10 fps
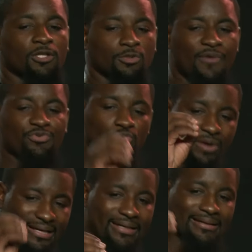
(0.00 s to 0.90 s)
You have to
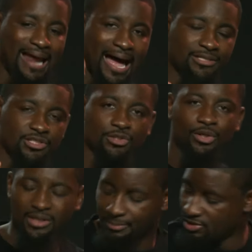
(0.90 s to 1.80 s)
recognize
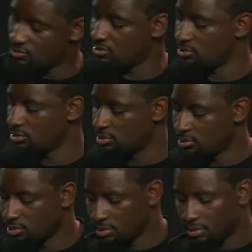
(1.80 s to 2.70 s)
your limits.
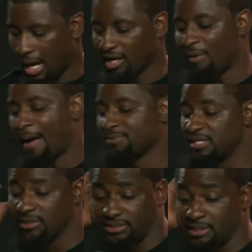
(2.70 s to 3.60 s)
I love what happened.
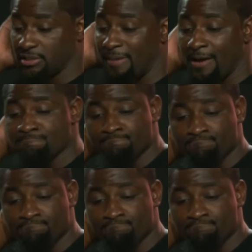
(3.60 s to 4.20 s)
Jesus sees this man.